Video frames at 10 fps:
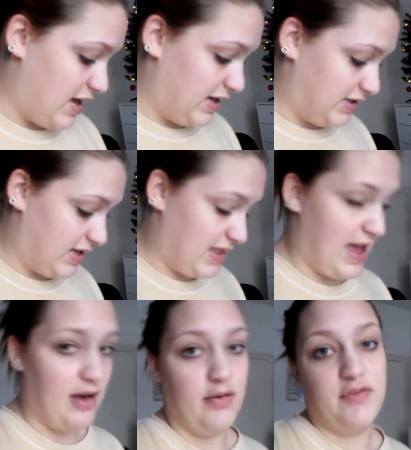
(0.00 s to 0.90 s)
I need to get
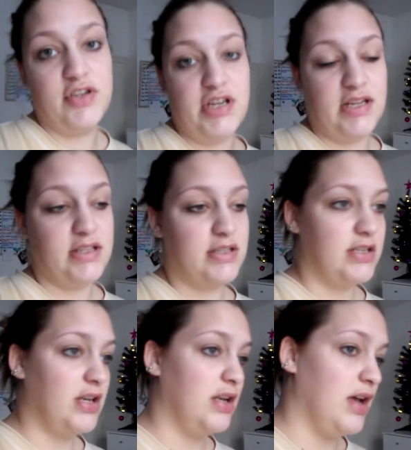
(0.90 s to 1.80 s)
that out of the
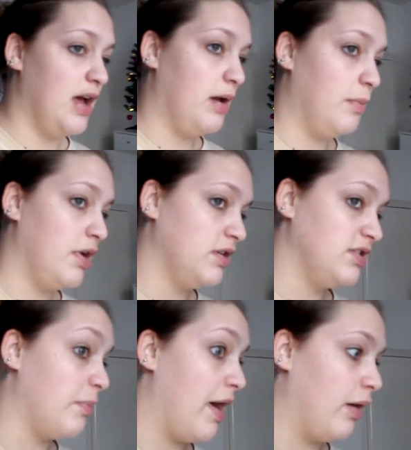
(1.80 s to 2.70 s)
sheets um,
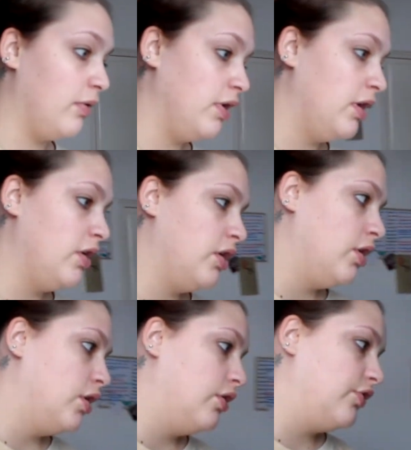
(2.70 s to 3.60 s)
somehow.
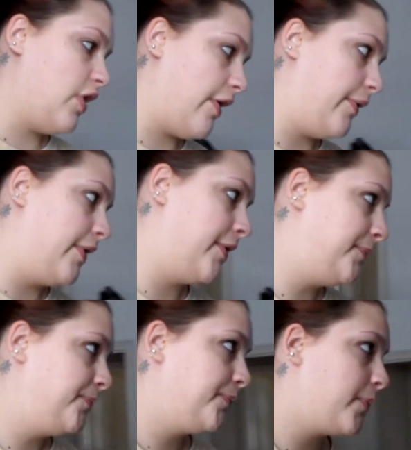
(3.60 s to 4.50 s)
So,
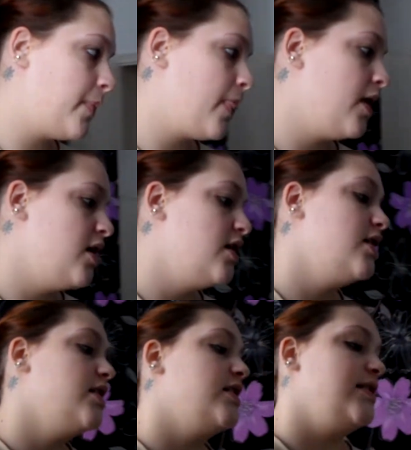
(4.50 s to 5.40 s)

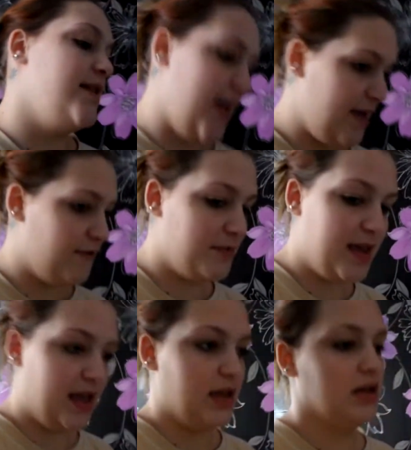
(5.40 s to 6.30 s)
yay for
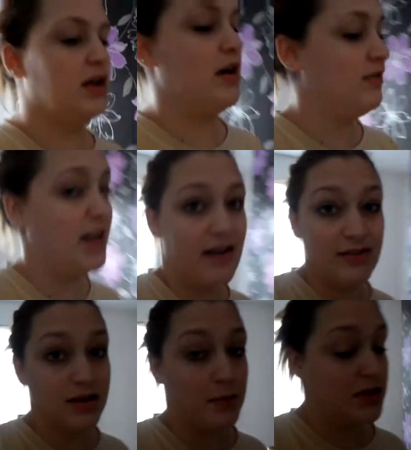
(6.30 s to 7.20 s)
me. I really
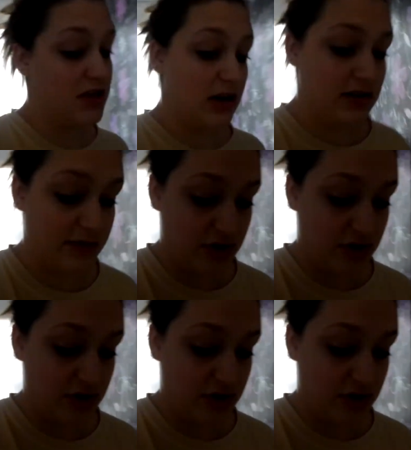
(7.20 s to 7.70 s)
haven't done much else.